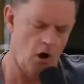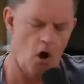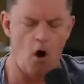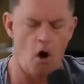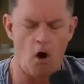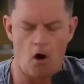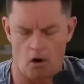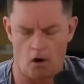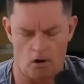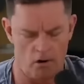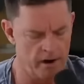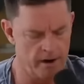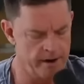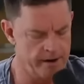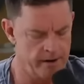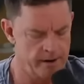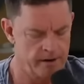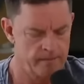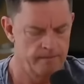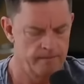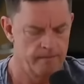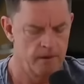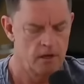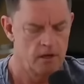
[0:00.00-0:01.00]
Horrid.
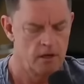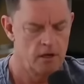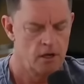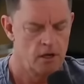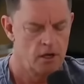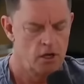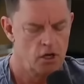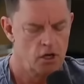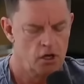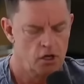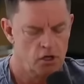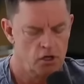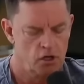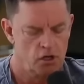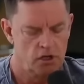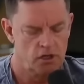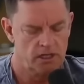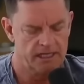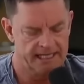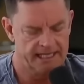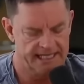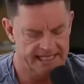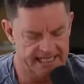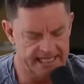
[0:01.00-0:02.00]
Mm-hmm.
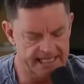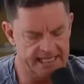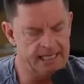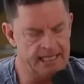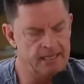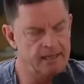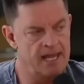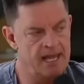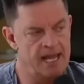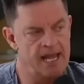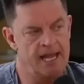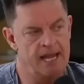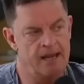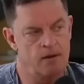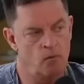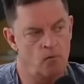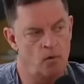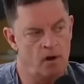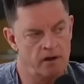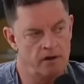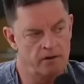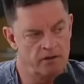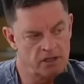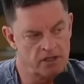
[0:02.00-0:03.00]
He then,
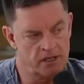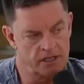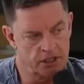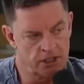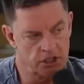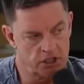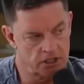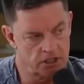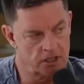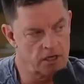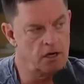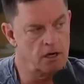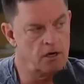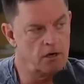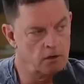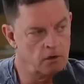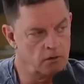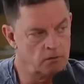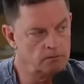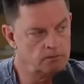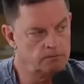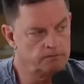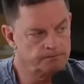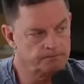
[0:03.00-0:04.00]
while he was on the
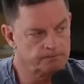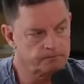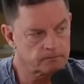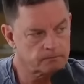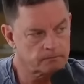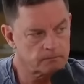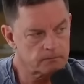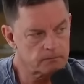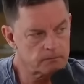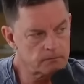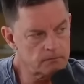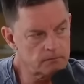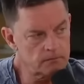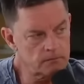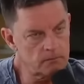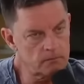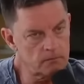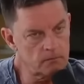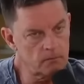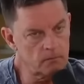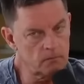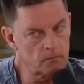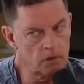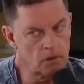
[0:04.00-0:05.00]
show,
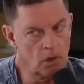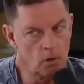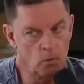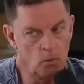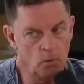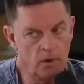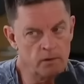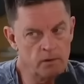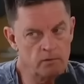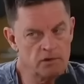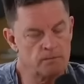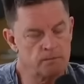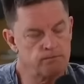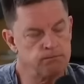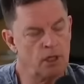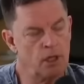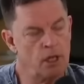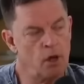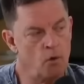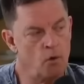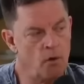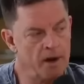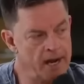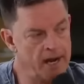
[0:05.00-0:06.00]
when it was
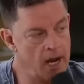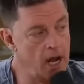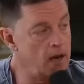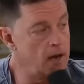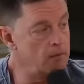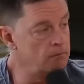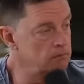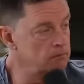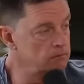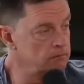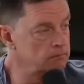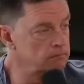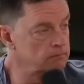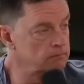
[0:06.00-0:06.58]
blowing up,